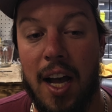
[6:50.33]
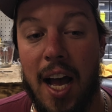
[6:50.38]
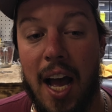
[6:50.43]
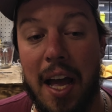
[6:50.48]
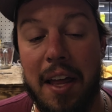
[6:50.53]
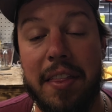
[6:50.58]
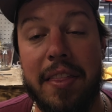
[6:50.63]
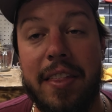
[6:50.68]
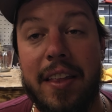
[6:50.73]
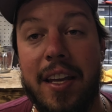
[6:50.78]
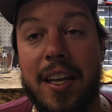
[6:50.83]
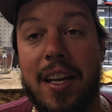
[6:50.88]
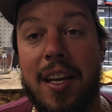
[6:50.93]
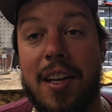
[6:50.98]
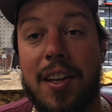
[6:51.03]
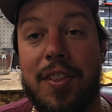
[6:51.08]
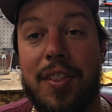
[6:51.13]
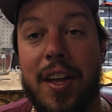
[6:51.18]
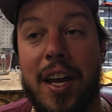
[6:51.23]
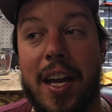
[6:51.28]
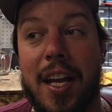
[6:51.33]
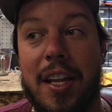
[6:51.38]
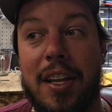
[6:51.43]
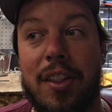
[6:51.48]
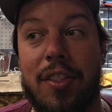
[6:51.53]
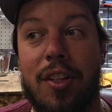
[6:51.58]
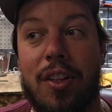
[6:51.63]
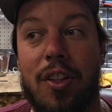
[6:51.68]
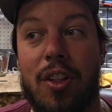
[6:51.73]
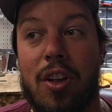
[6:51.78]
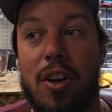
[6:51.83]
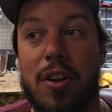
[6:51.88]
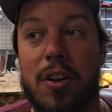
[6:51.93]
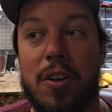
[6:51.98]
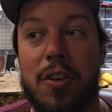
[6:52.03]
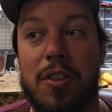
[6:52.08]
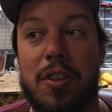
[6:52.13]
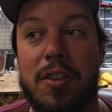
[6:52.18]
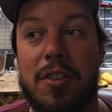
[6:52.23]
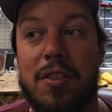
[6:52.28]
I think that the
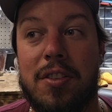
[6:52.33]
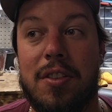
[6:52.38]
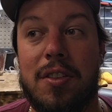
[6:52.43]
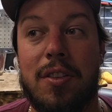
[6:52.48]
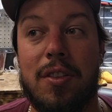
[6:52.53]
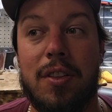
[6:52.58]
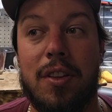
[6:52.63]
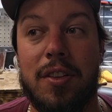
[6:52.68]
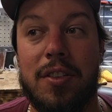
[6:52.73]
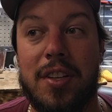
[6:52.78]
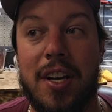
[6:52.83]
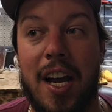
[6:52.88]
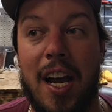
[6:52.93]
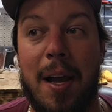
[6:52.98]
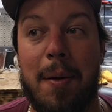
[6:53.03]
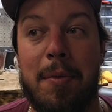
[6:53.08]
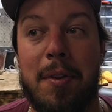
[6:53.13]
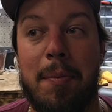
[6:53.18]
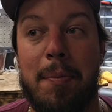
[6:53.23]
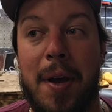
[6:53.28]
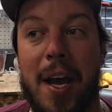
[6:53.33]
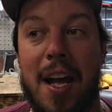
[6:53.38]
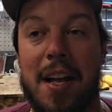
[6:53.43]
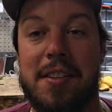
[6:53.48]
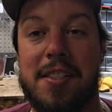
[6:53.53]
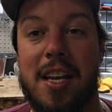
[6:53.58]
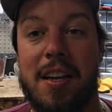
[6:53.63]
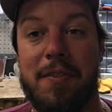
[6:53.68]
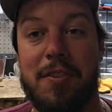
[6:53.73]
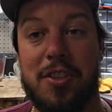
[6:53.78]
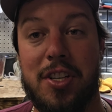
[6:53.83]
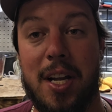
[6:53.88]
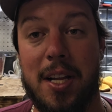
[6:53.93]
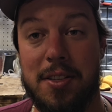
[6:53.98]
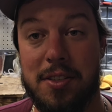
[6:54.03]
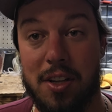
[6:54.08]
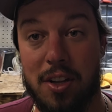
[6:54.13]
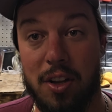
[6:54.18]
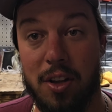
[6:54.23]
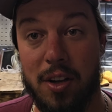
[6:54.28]
longer the time the bass have a
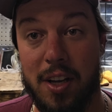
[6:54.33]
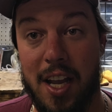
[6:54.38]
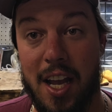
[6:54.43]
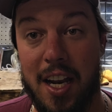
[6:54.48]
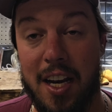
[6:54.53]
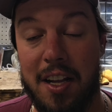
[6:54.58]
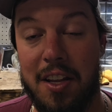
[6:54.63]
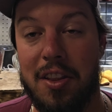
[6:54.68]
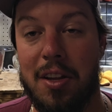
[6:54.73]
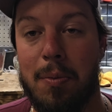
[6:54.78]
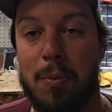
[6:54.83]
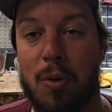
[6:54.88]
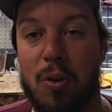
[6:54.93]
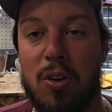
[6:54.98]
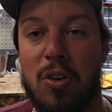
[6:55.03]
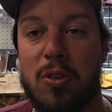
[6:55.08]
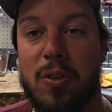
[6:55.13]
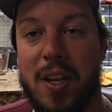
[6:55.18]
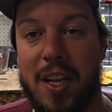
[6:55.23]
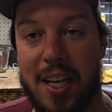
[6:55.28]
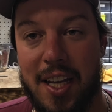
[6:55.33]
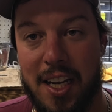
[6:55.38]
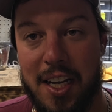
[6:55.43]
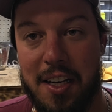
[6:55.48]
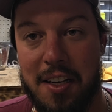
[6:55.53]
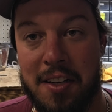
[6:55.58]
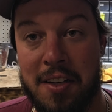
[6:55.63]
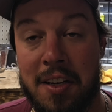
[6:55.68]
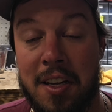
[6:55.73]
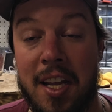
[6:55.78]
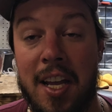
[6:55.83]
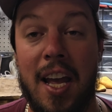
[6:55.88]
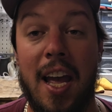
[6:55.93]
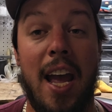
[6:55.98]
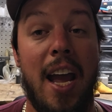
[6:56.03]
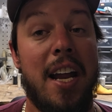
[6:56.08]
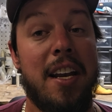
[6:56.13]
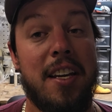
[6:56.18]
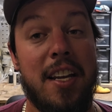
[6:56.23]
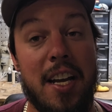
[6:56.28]
chance to look at it, the more it'll get eaten.
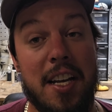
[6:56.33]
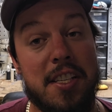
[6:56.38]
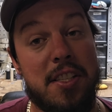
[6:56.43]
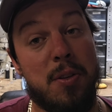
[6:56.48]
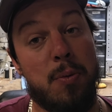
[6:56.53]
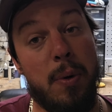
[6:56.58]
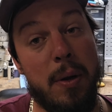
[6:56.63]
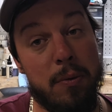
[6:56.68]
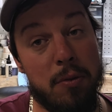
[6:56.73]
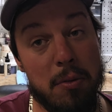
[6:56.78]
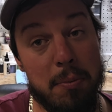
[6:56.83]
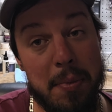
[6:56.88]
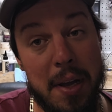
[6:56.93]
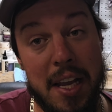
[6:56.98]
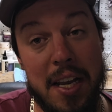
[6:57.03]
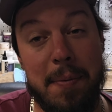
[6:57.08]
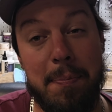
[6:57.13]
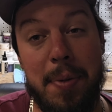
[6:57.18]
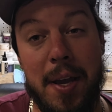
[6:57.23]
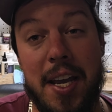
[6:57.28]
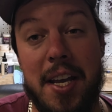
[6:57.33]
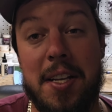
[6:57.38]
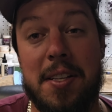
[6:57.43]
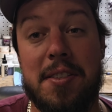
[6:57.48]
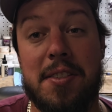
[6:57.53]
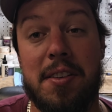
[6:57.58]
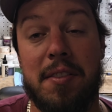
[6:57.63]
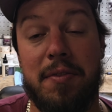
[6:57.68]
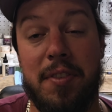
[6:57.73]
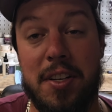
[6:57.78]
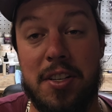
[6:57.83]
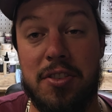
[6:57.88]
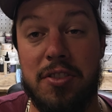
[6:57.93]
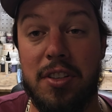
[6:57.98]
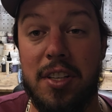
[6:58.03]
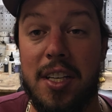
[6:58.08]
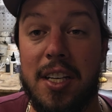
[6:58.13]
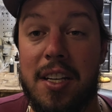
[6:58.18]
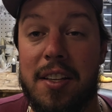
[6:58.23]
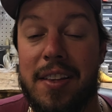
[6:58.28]
And yes, we will make baits
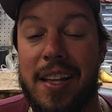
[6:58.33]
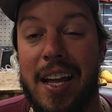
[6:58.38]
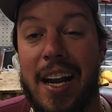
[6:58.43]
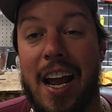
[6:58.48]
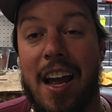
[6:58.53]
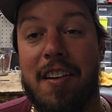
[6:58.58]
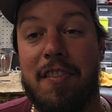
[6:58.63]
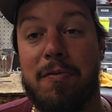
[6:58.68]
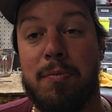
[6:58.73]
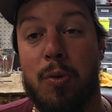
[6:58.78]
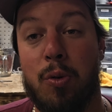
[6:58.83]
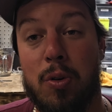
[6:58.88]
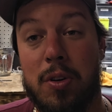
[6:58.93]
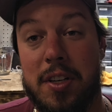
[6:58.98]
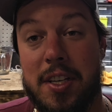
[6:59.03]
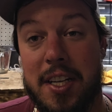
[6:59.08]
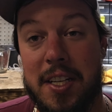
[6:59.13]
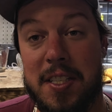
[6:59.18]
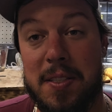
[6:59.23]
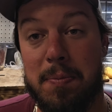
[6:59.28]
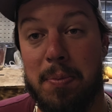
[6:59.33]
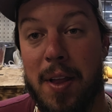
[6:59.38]
eventually that have more dense